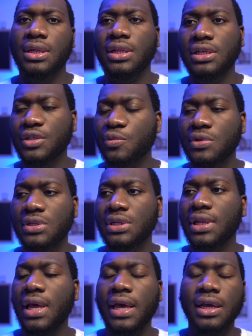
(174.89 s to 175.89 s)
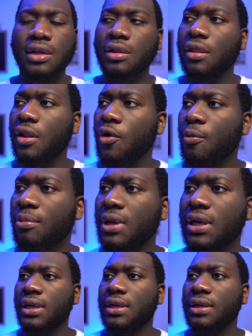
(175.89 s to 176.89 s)
This wasn't a
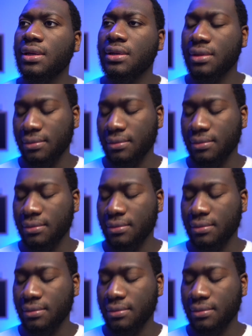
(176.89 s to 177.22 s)
glomic.